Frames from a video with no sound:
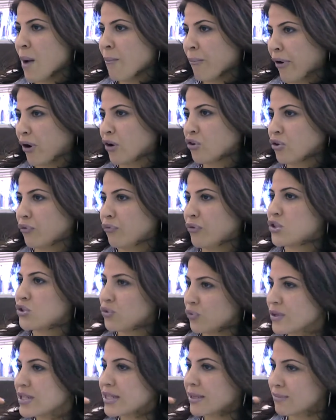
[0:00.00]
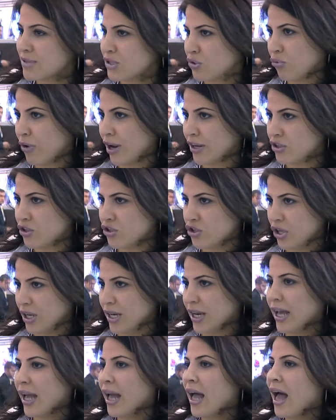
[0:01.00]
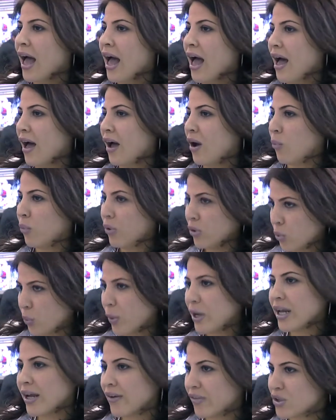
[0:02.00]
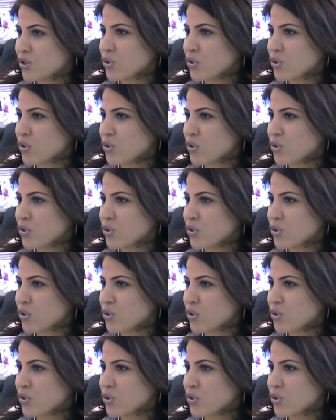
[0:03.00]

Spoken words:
part of a tourism strategy. With winning the